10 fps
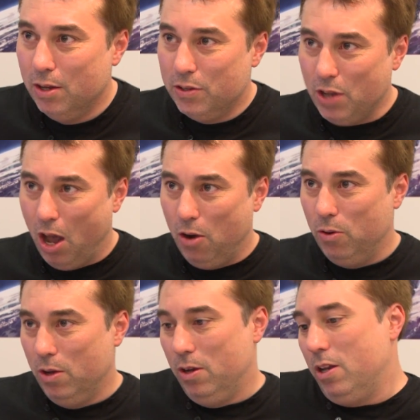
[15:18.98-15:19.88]
So
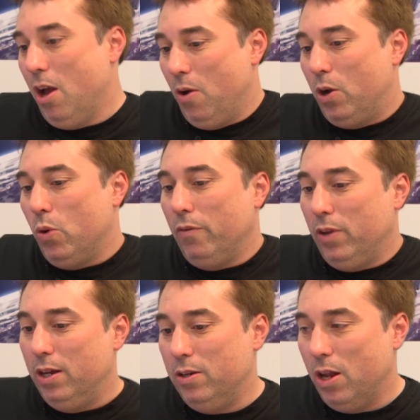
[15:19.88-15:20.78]

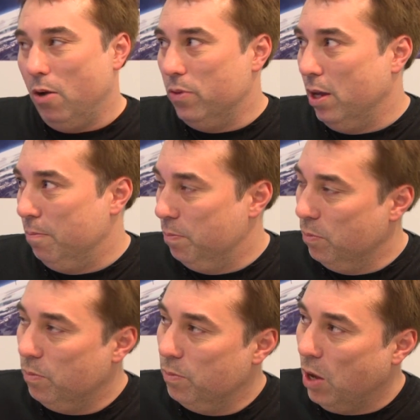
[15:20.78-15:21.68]
equivalent,
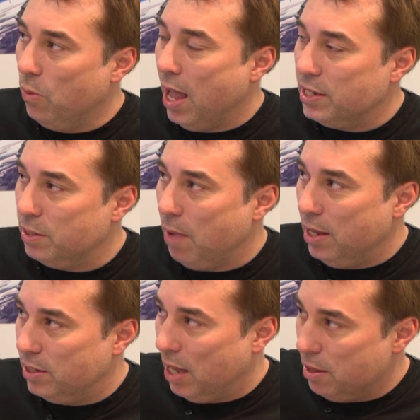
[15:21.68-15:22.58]
we
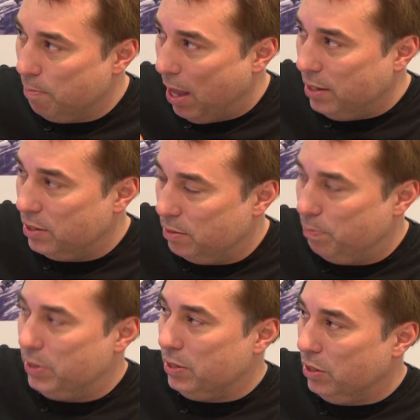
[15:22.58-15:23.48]
estimate to get the base
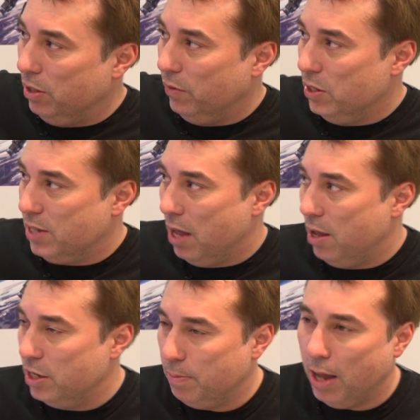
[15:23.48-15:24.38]
persistent universe out
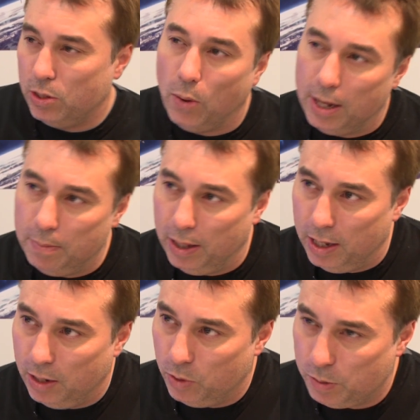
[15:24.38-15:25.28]
there is about 20
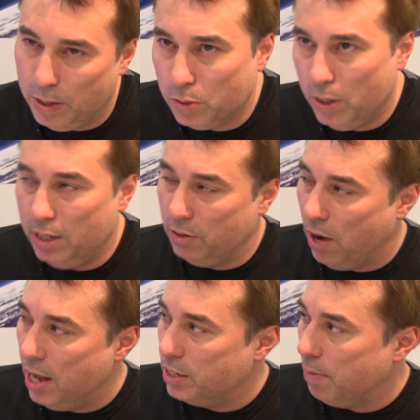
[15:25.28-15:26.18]
million, which means we need to
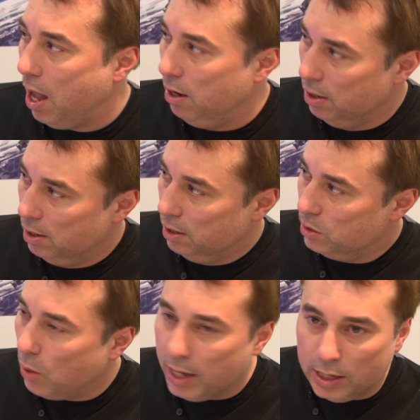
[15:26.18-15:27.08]
raise about
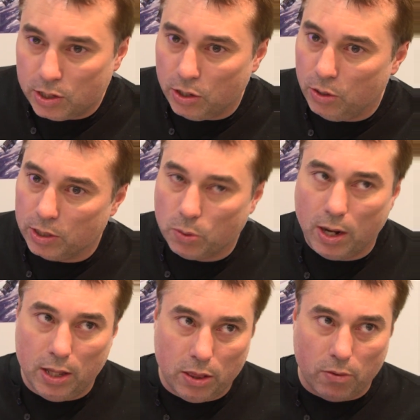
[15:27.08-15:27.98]
22 or
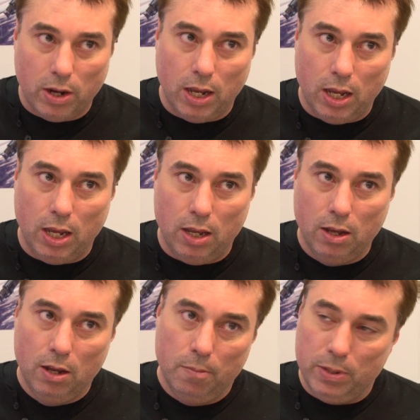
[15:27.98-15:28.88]
23
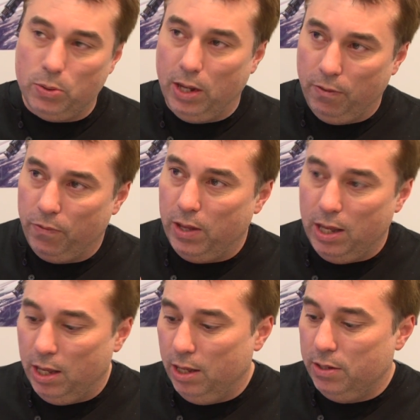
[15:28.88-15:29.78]
between
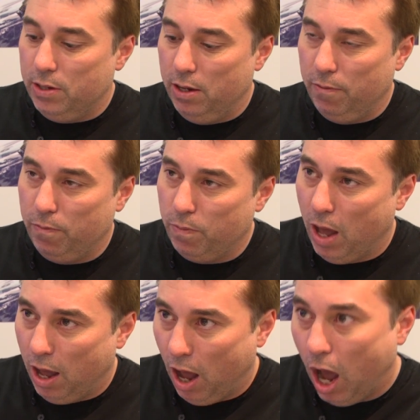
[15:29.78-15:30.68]
fees and
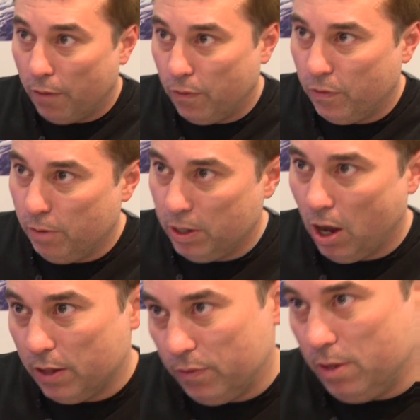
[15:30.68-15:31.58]
hard fulfillment
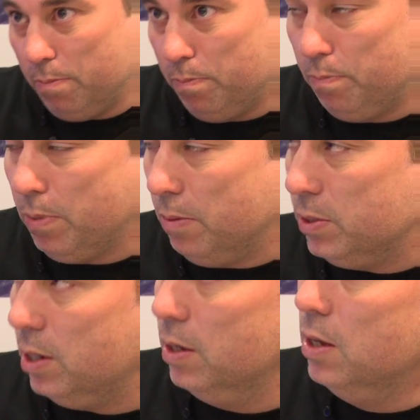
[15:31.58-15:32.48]
costs for the publishing.